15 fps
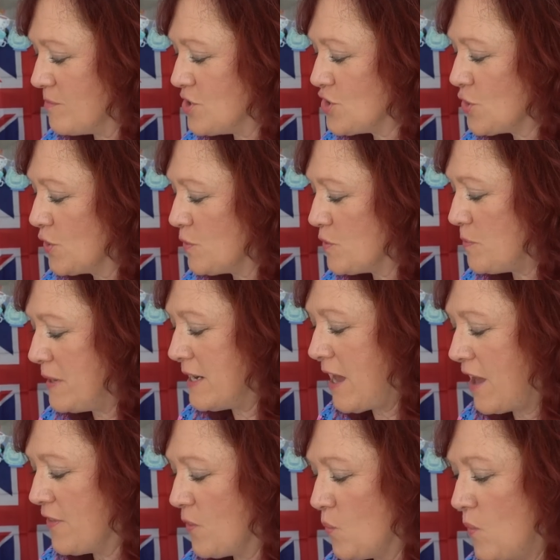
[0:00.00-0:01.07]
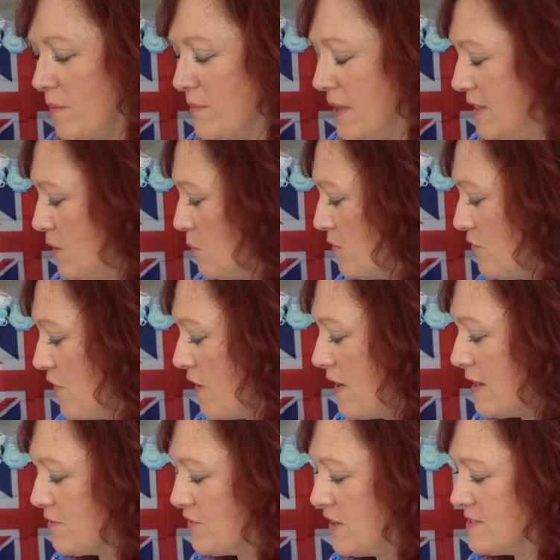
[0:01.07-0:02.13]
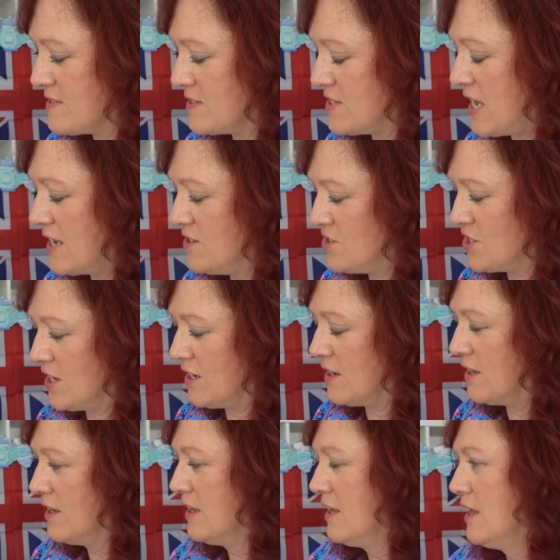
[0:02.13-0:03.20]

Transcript: I'm sure there would have been other women that were vying for his attention.